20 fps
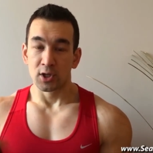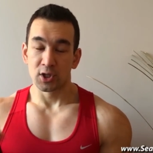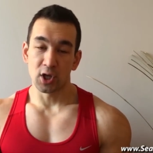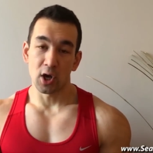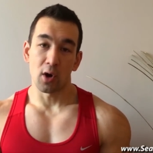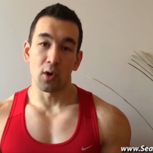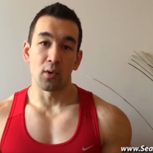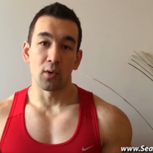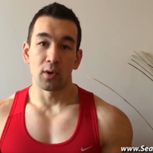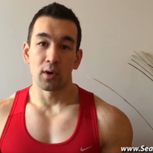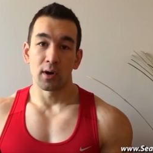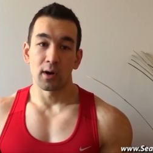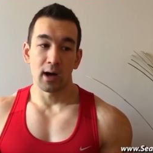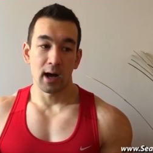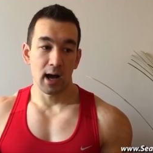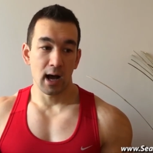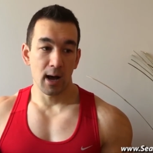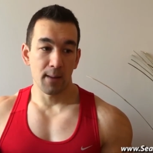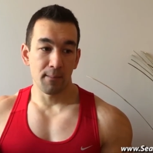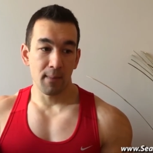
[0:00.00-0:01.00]
So
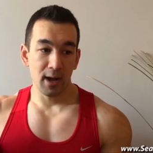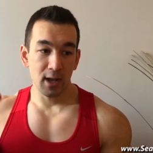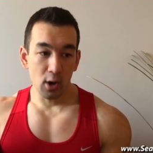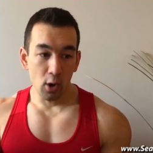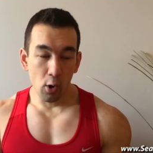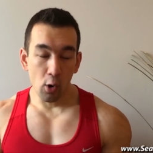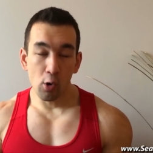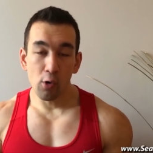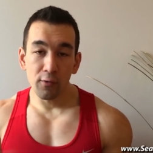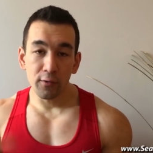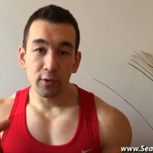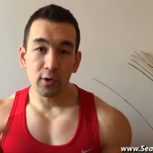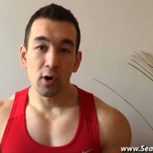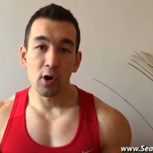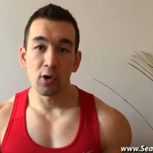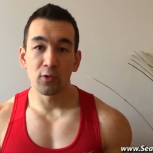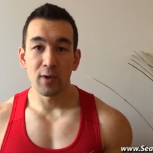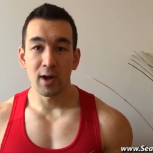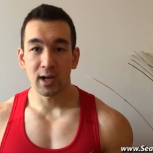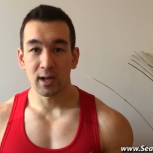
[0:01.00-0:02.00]
uh, my
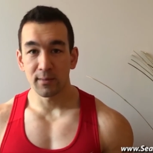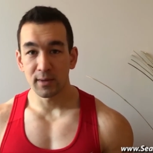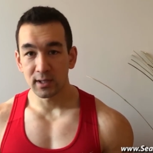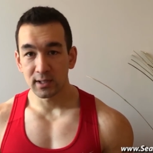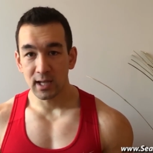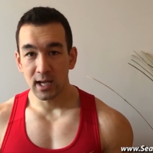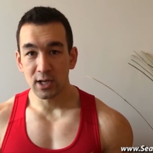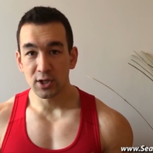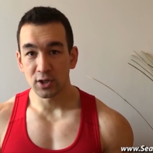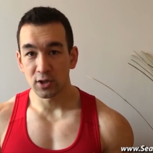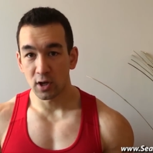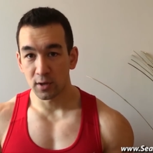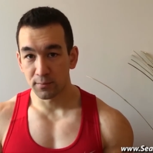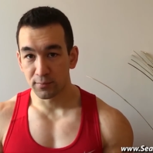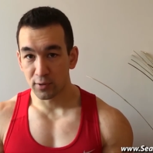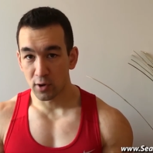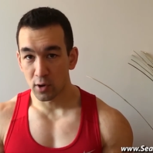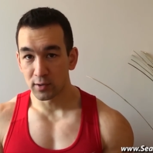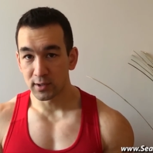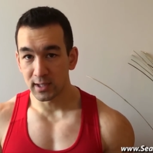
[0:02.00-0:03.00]
overall recommendation
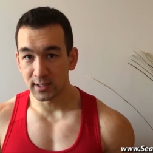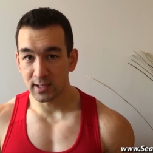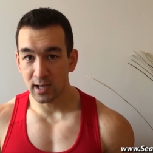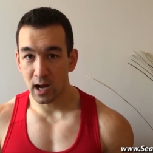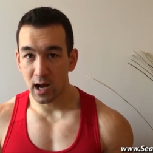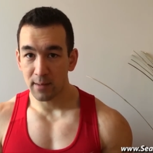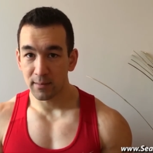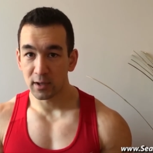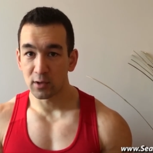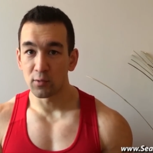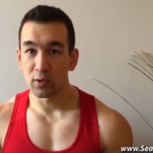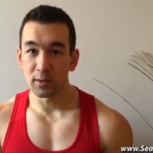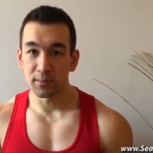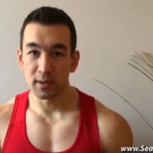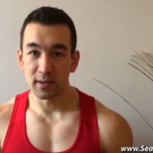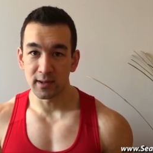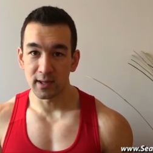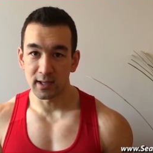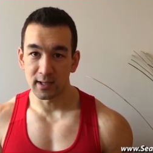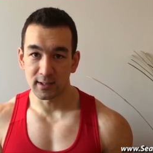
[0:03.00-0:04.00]
on protein timing would
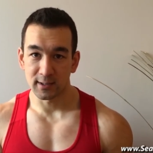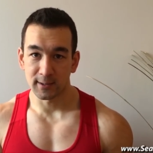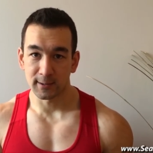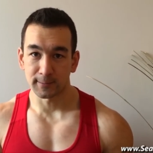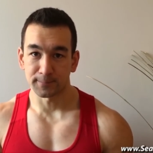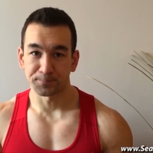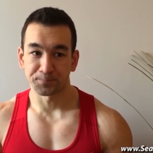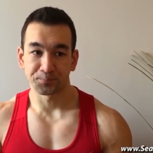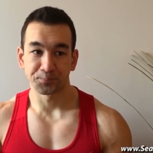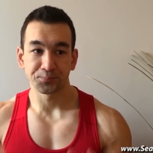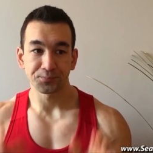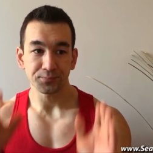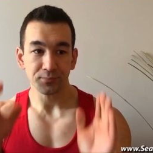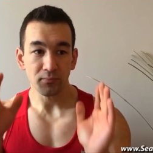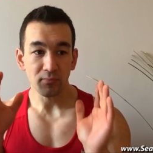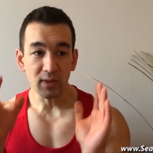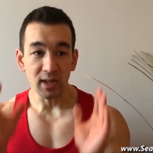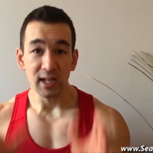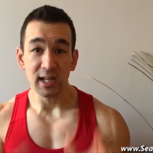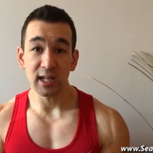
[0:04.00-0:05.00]
be this.
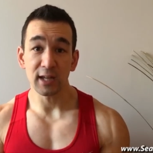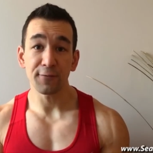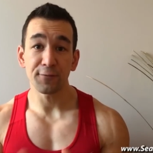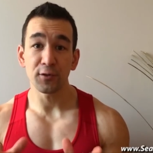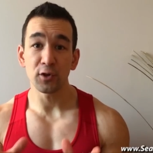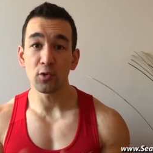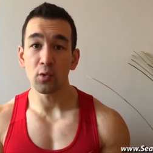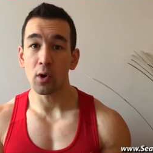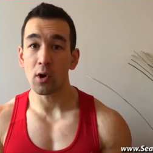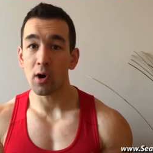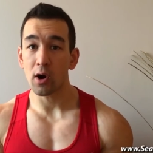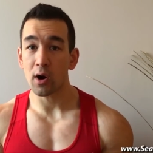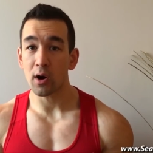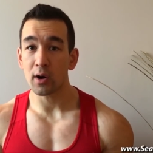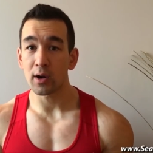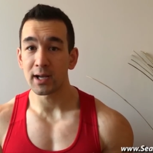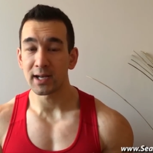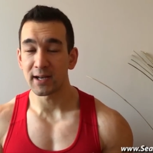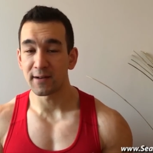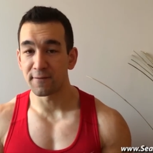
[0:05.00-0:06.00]
If you
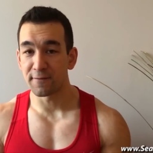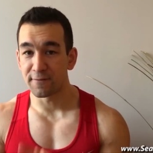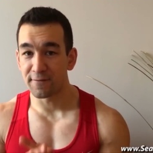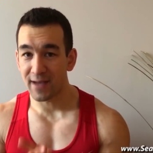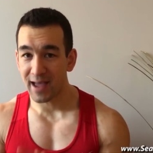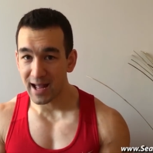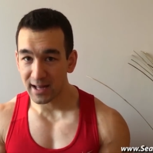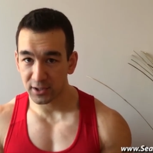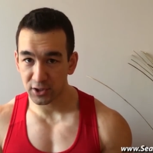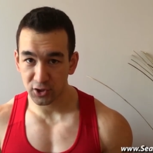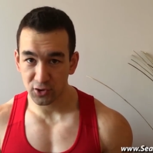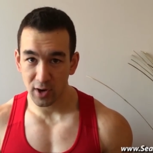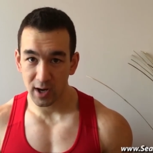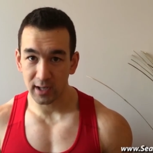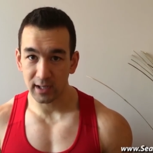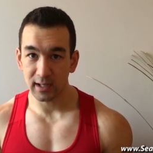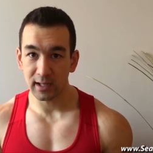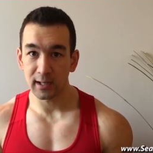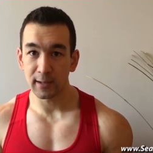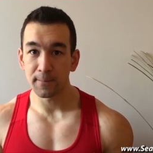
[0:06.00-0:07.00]
are an advanced
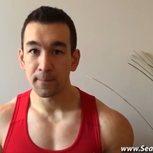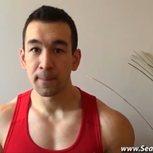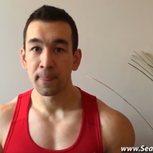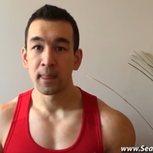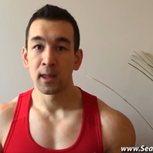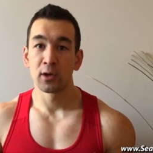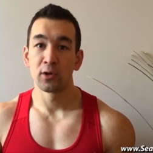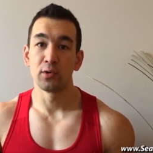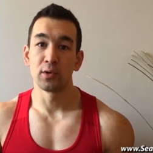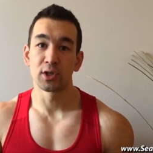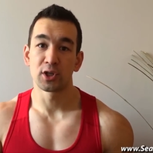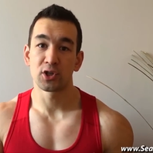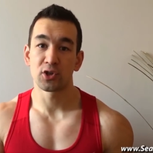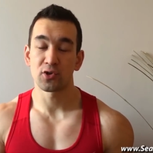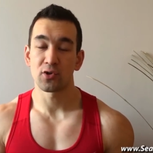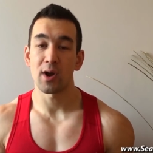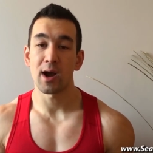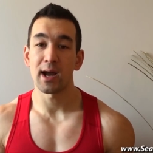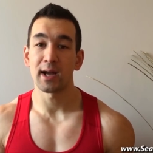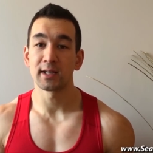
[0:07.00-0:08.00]
trainee who is
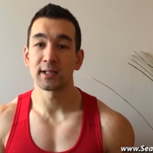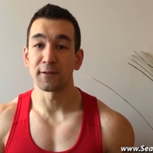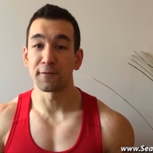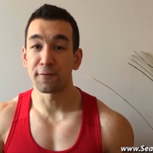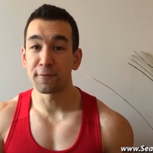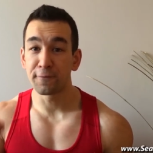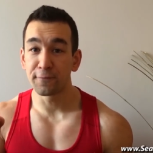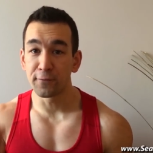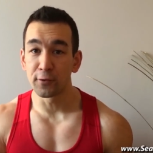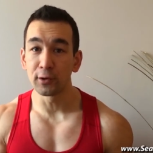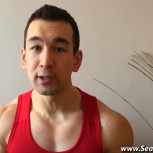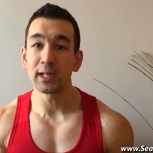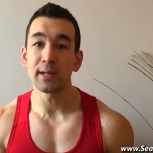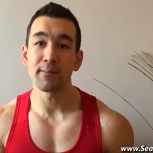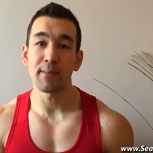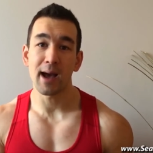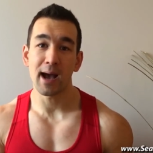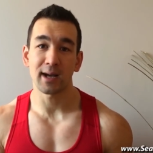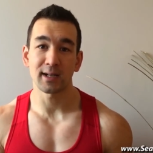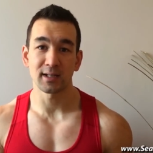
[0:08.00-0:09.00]
trying to
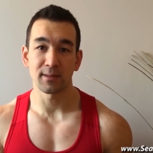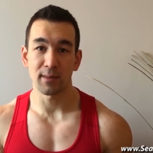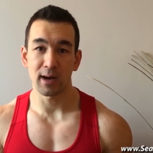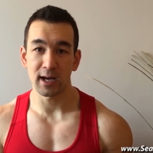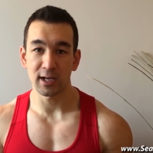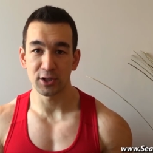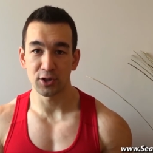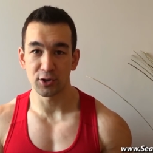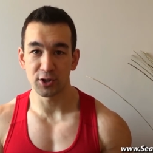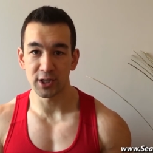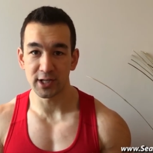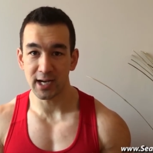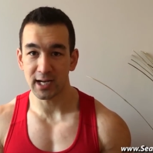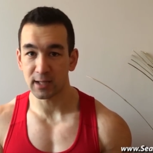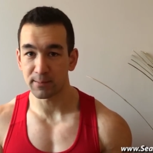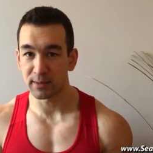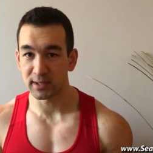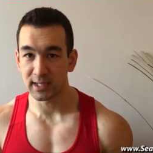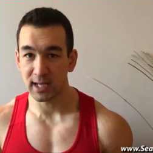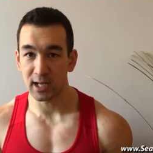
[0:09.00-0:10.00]
fully maximize your
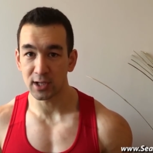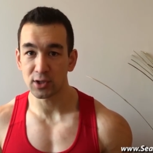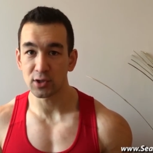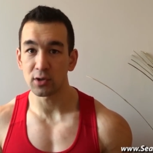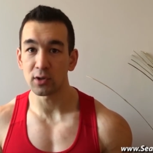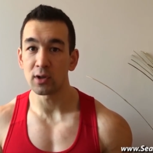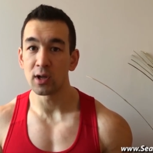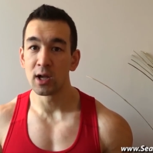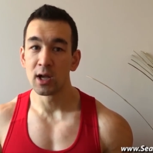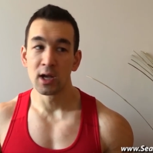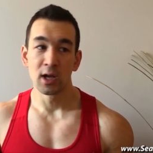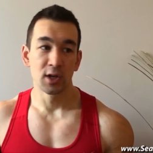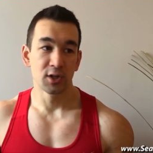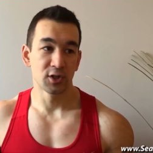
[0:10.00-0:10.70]
genetic potential,